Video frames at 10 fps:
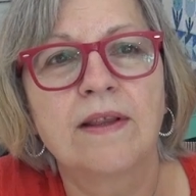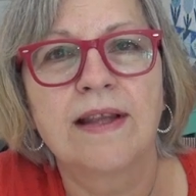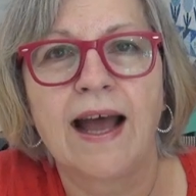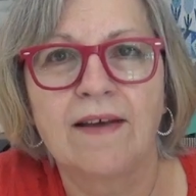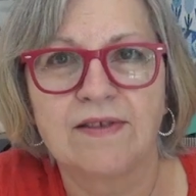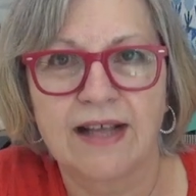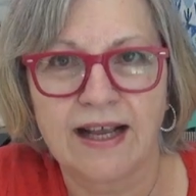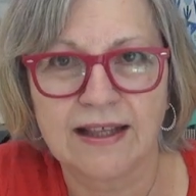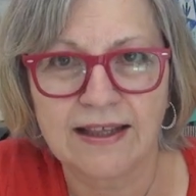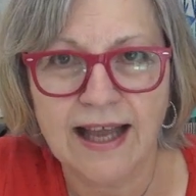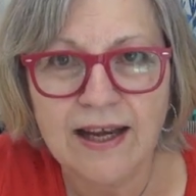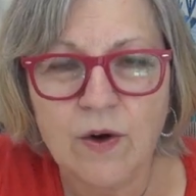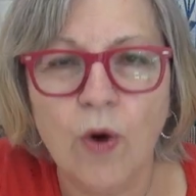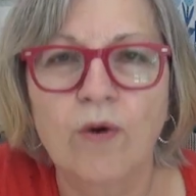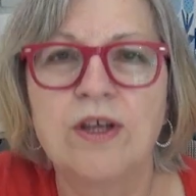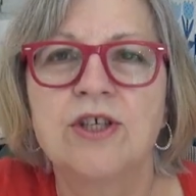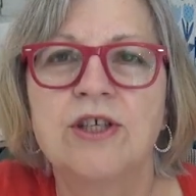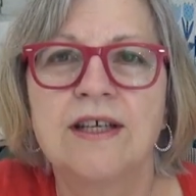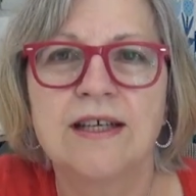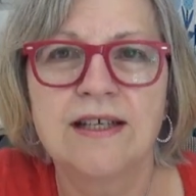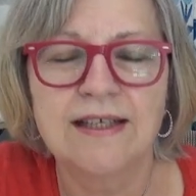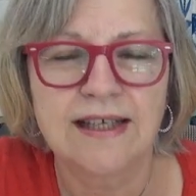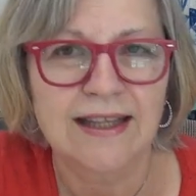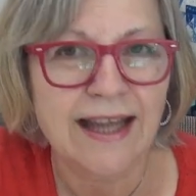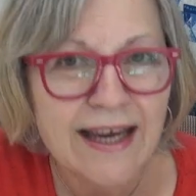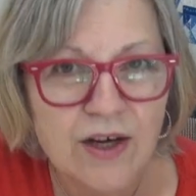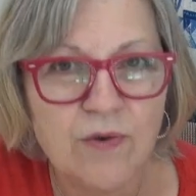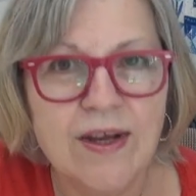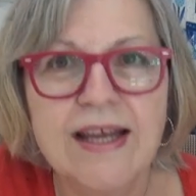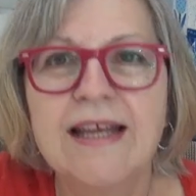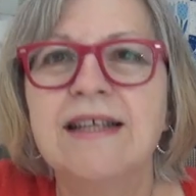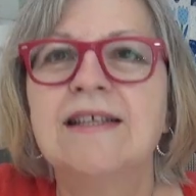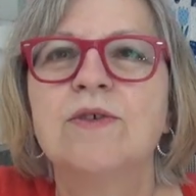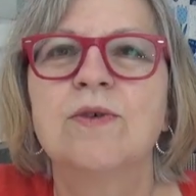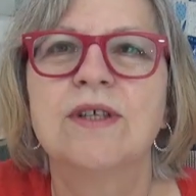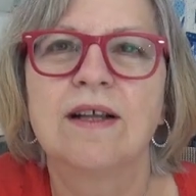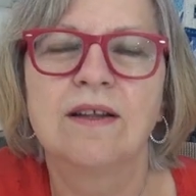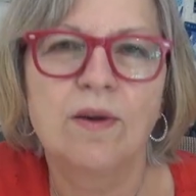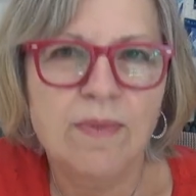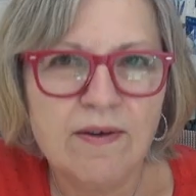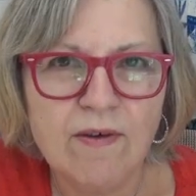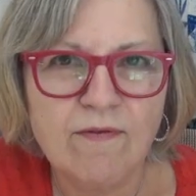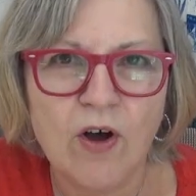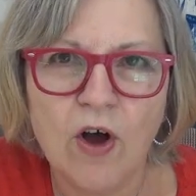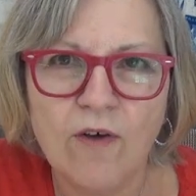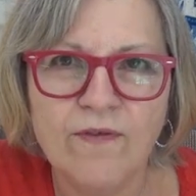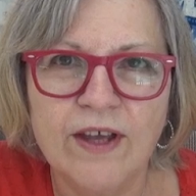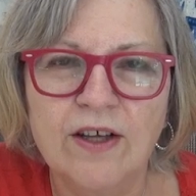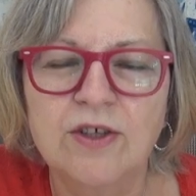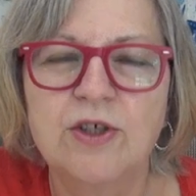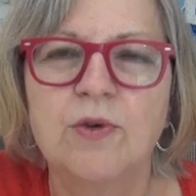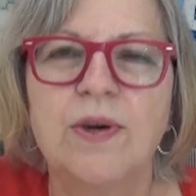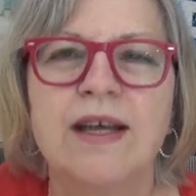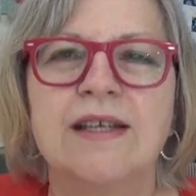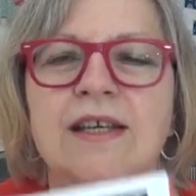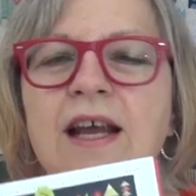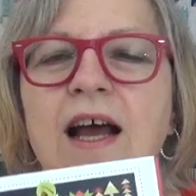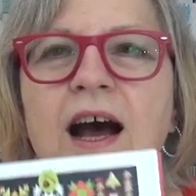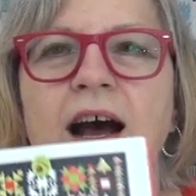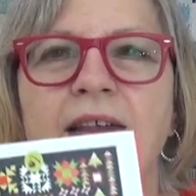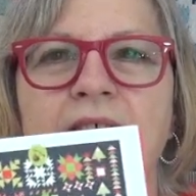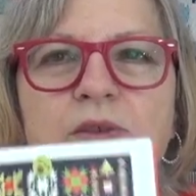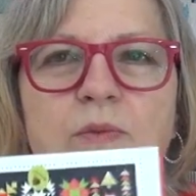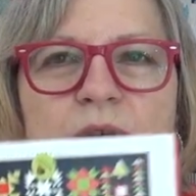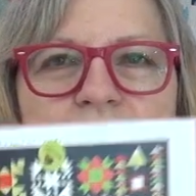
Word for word: has like light oranges and light greens so it's a little bit of a fall feel to it uh, this one was